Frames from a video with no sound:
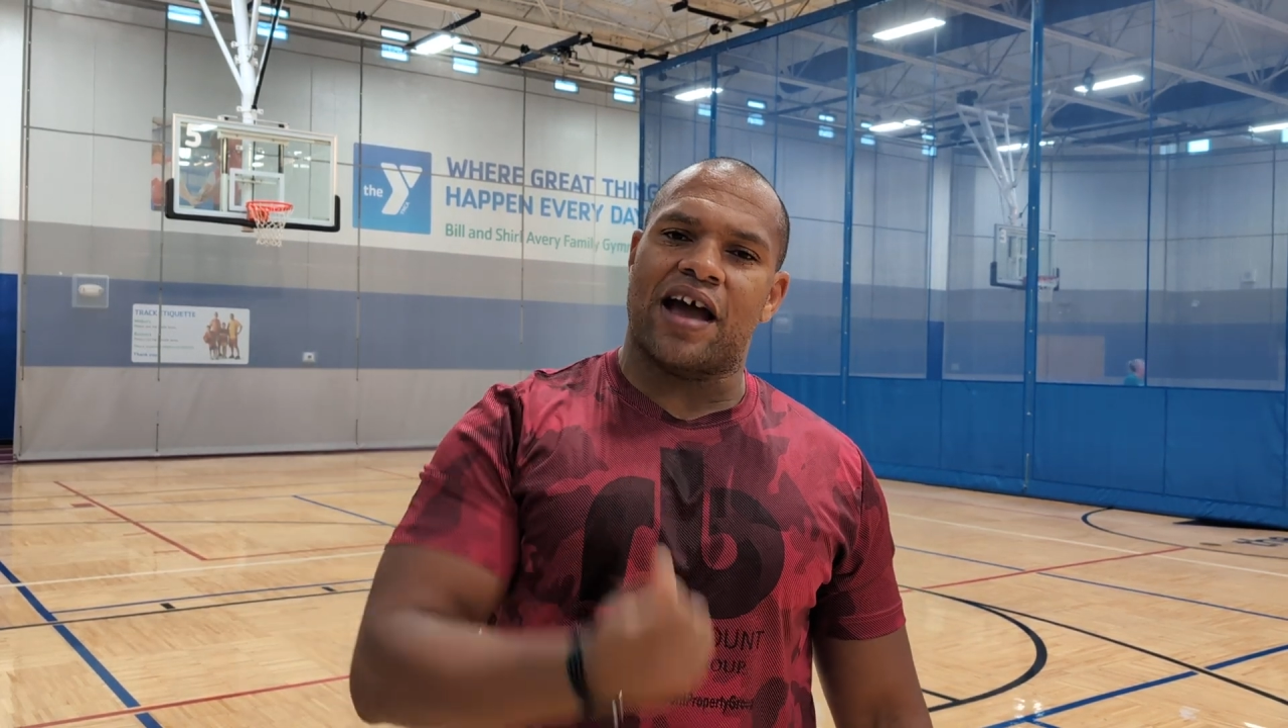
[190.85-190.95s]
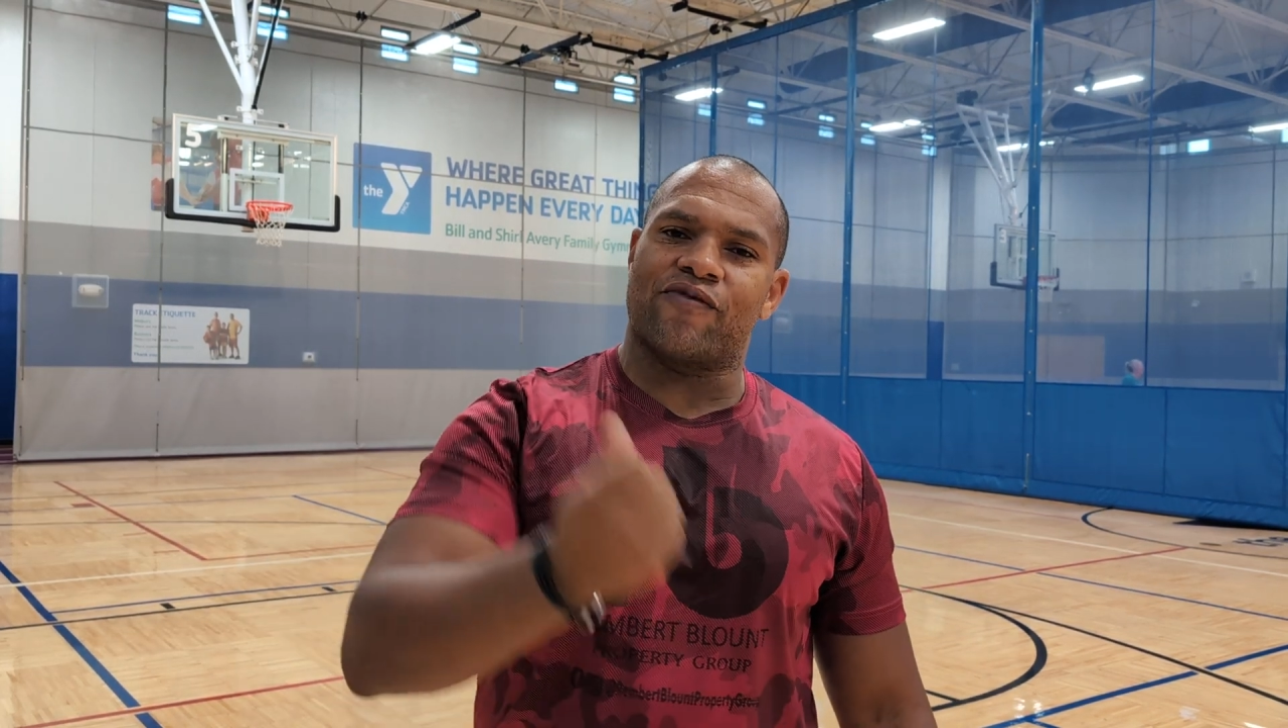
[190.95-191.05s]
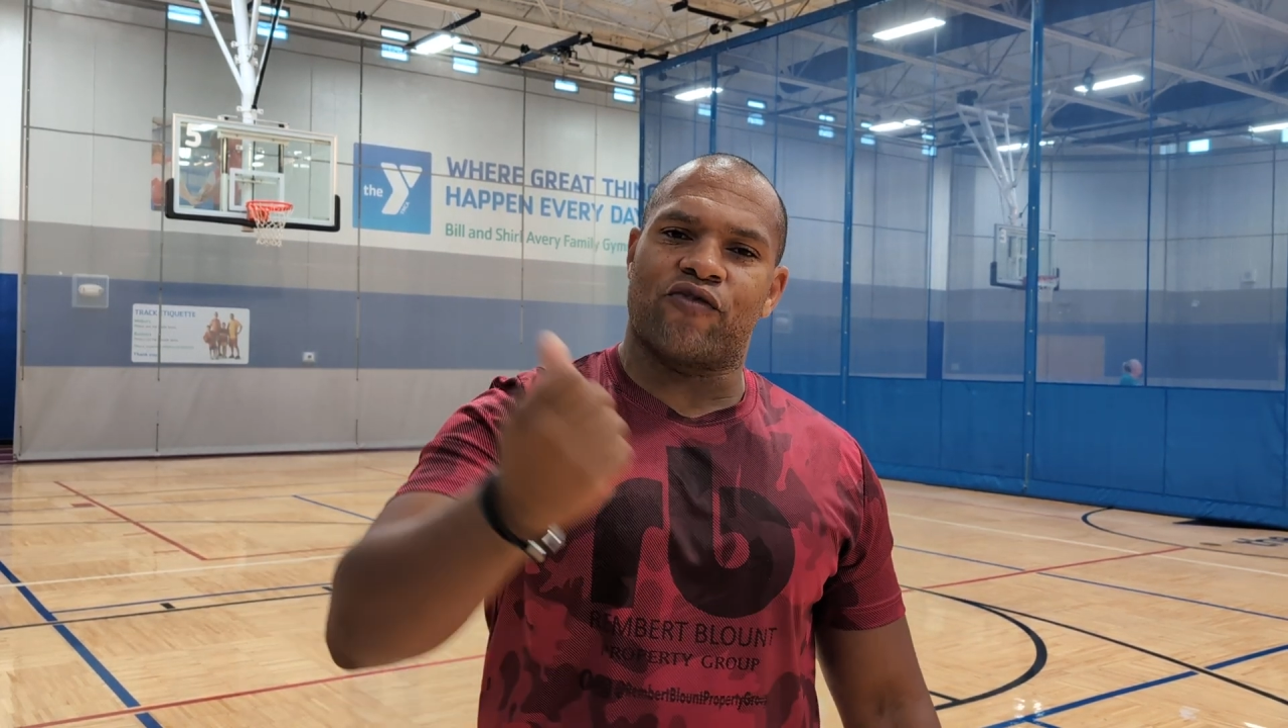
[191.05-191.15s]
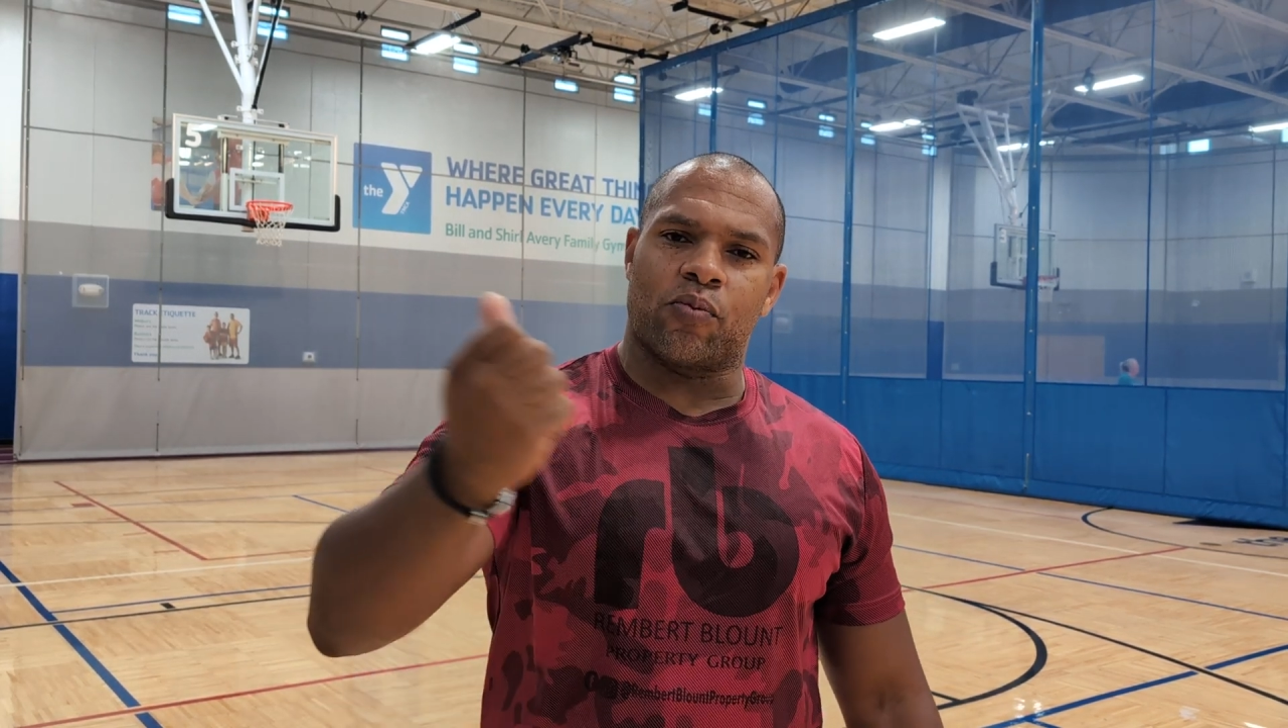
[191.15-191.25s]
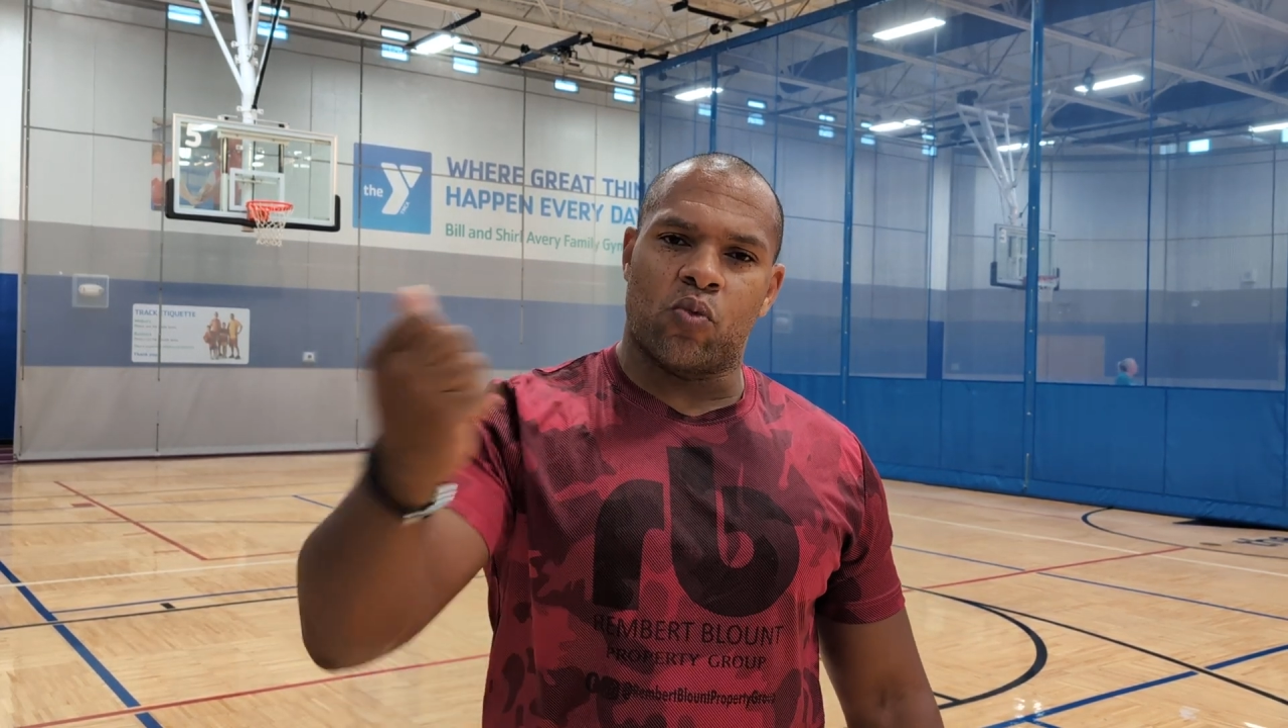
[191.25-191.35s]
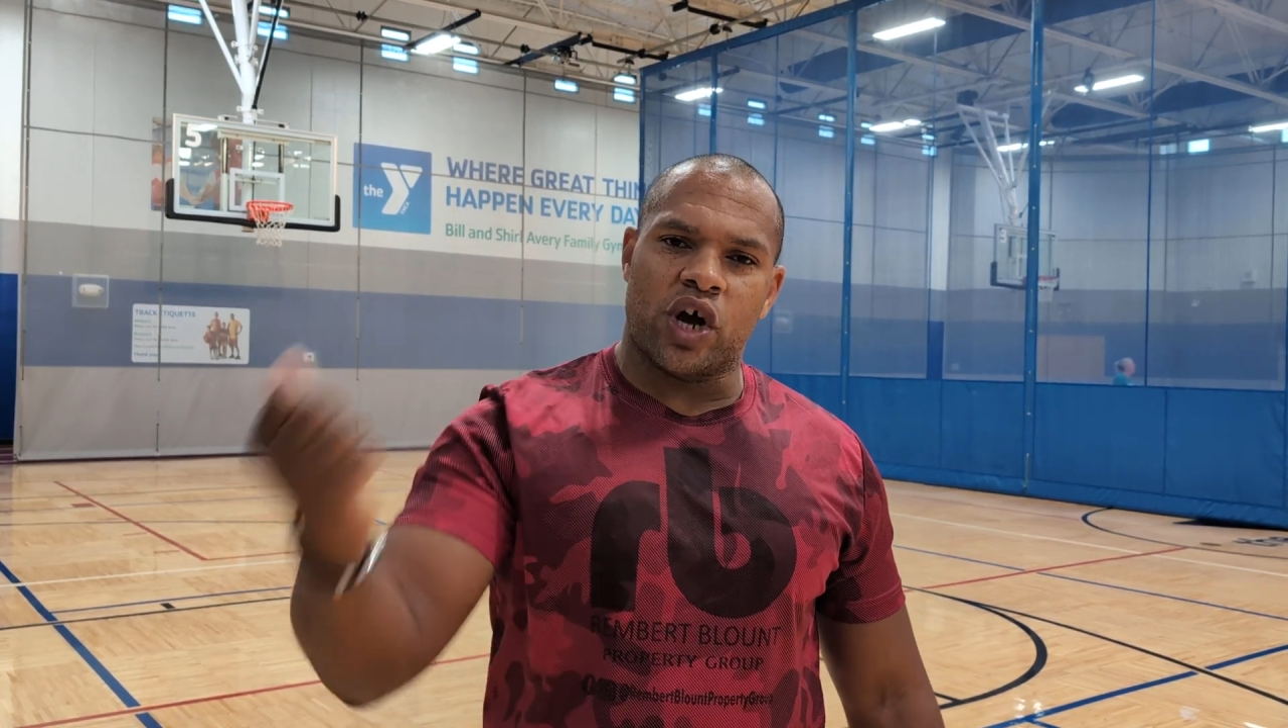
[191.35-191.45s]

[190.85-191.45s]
on from